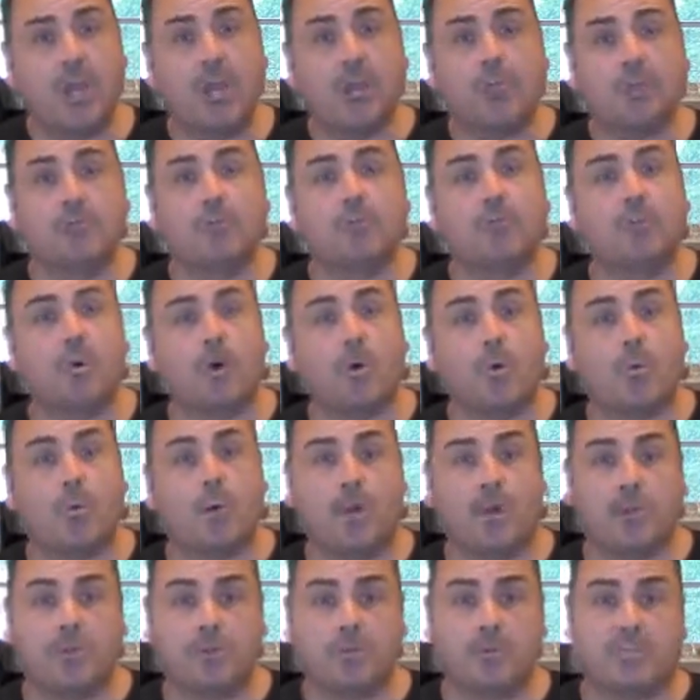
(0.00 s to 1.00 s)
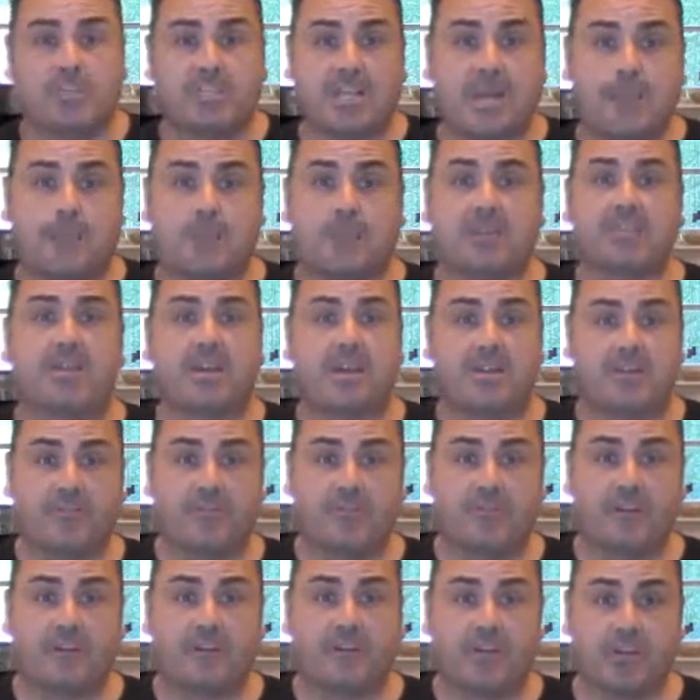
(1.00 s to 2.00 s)
you don't want to use apple cider
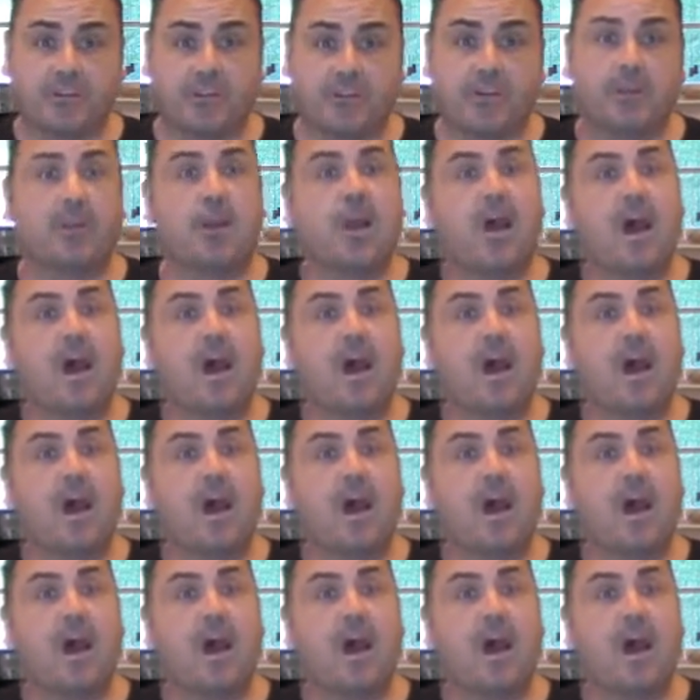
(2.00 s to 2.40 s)
vinegar.